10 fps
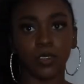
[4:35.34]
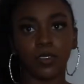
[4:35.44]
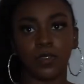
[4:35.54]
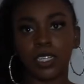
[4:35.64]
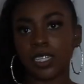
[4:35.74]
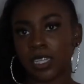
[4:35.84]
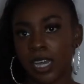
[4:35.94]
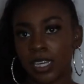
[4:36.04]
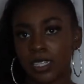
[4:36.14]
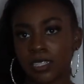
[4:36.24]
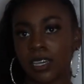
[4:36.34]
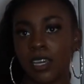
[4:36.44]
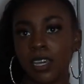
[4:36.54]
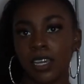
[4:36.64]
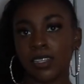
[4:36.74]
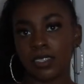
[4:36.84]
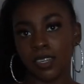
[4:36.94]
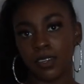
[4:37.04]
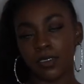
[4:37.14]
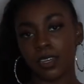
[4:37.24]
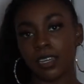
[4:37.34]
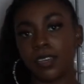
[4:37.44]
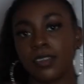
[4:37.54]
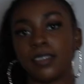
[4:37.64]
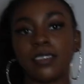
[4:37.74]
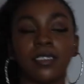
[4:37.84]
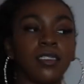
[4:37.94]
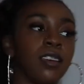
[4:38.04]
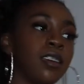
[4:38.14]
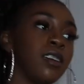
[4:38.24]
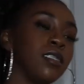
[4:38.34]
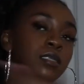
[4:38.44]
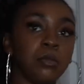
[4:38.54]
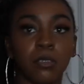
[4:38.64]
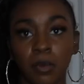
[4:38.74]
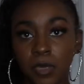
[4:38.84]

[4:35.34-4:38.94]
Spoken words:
it fits nice, it's cute. Gets 2 thumbs